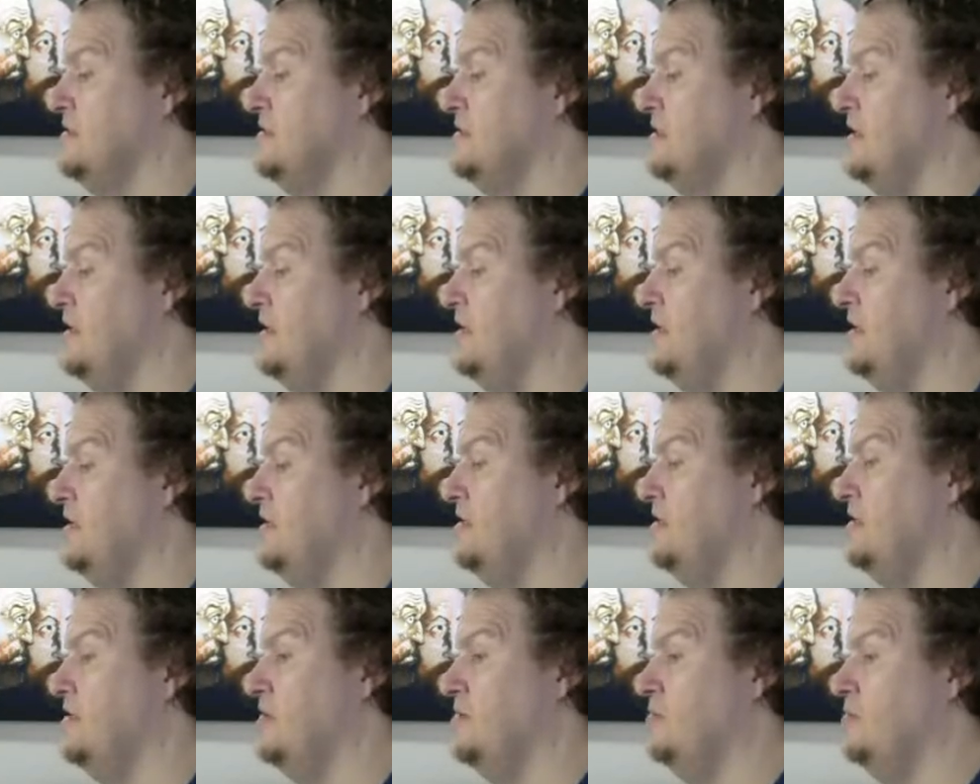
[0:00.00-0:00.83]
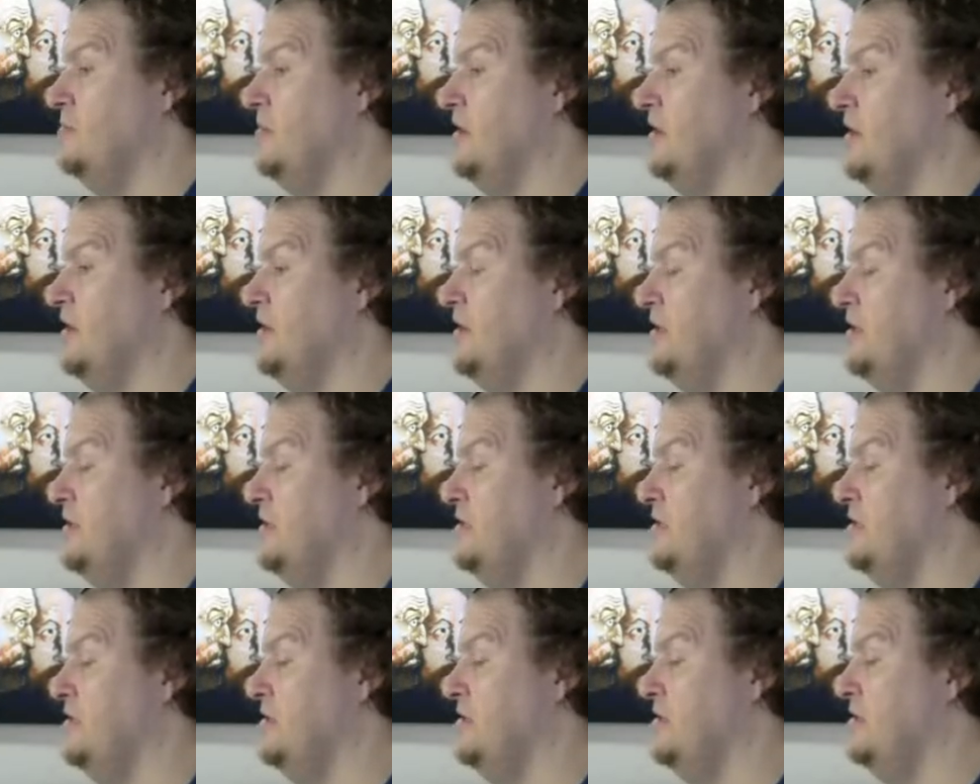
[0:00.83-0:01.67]
I like that their body,
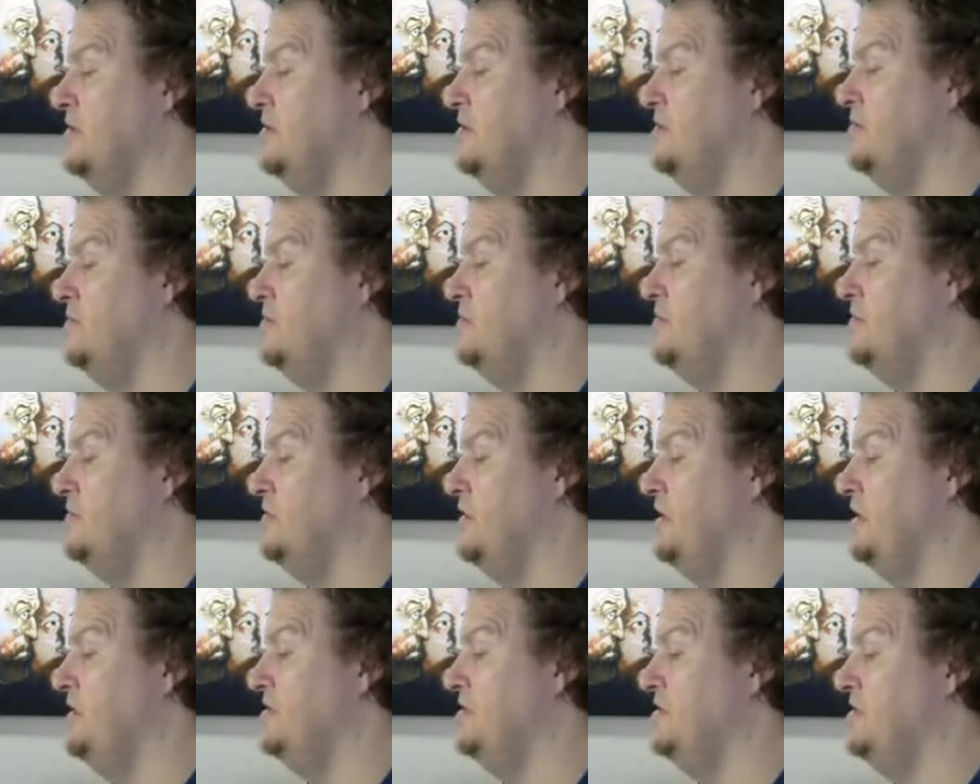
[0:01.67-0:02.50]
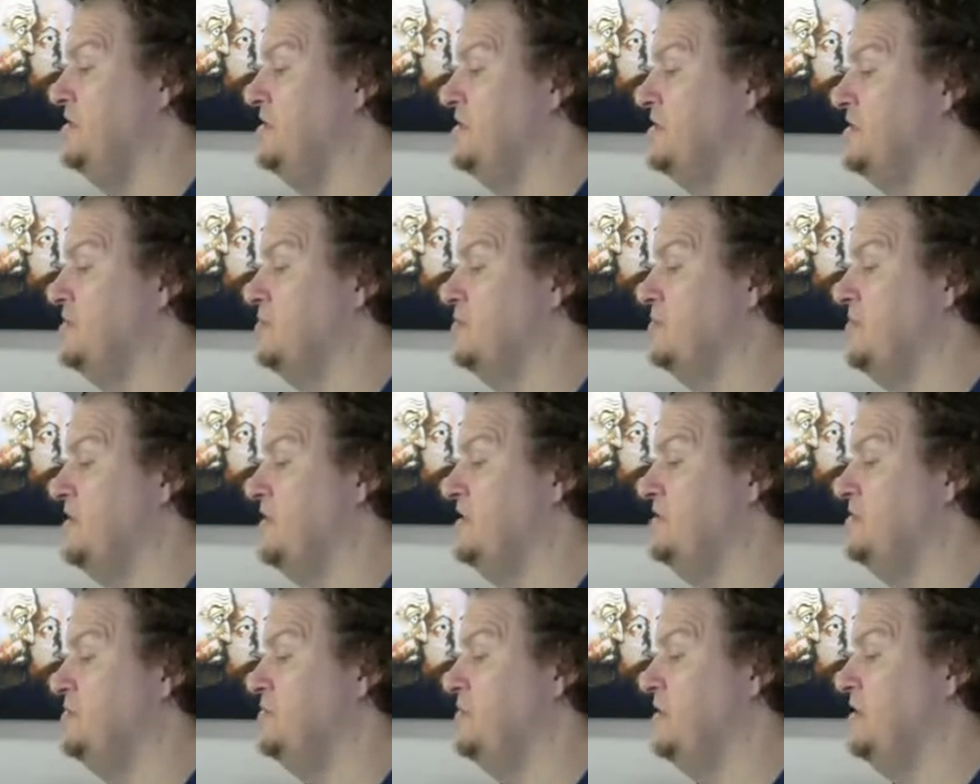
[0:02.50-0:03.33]
their heads just
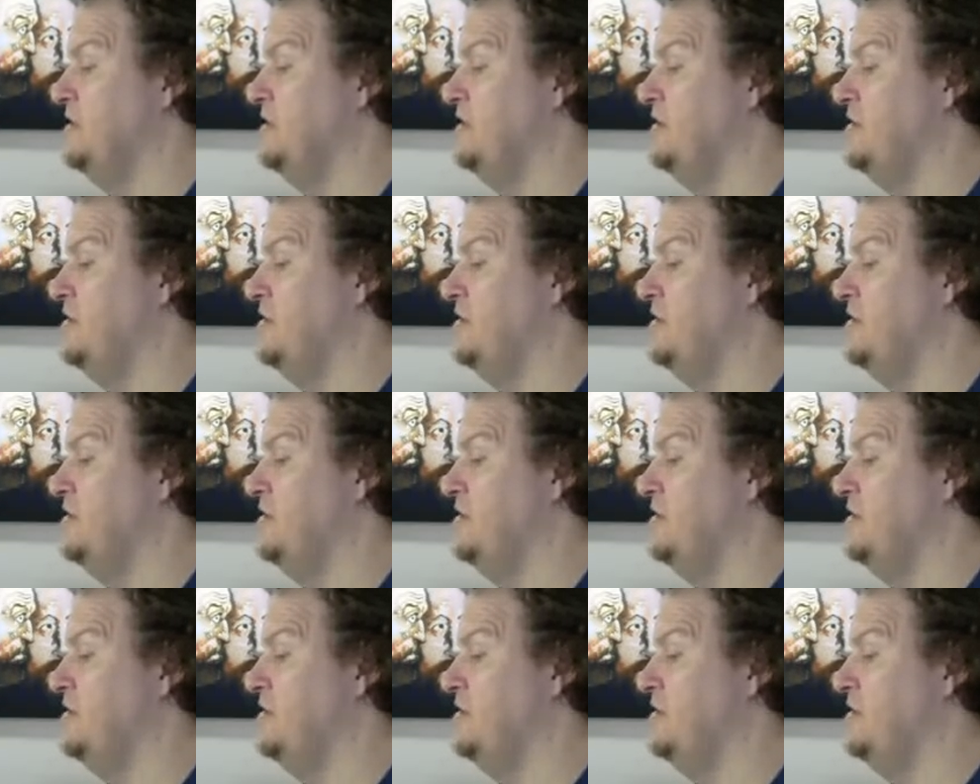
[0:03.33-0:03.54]
compress right into